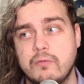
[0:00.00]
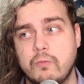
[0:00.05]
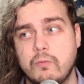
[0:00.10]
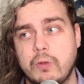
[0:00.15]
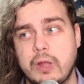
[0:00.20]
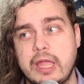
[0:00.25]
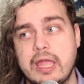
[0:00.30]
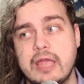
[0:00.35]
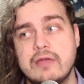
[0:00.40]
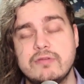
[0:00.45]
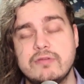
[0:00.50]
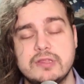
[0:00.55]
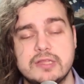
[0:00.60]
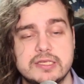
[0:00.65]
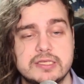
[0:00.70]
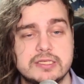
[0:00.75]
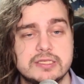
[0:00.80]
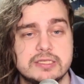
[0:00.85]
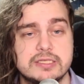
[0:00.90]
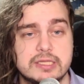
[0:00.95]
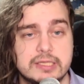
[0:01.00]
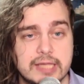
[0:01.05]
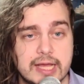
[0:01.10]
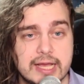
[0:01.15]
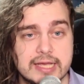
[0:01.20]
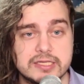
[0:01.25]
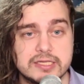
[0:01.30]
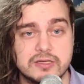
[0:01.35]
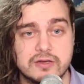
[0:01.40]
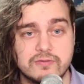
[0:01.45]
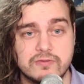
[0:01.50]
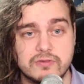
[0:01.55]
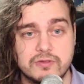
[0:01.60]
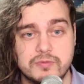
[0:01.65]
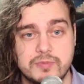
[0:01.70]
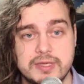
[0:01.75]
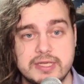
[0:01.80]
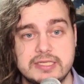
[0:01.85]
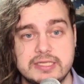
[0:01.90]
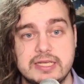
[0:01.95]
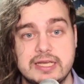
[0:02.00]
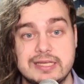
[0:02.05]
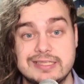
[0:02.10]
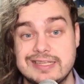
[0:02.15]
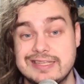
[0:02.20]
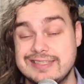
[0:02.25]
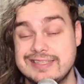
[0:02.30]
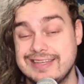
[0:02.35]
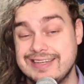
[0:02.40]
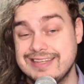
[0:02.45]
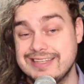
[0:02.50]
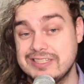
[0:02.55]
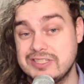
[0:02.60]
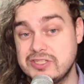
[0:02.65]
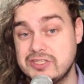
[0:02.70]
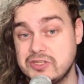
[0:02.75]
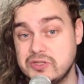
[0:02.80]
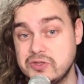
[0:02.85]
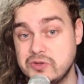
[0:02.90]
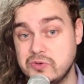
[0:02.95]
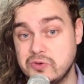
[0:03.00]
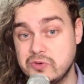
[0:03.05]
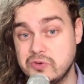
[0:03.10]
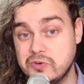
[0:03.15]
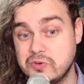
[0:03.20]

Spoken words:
given this is the last year for the PCS as it is to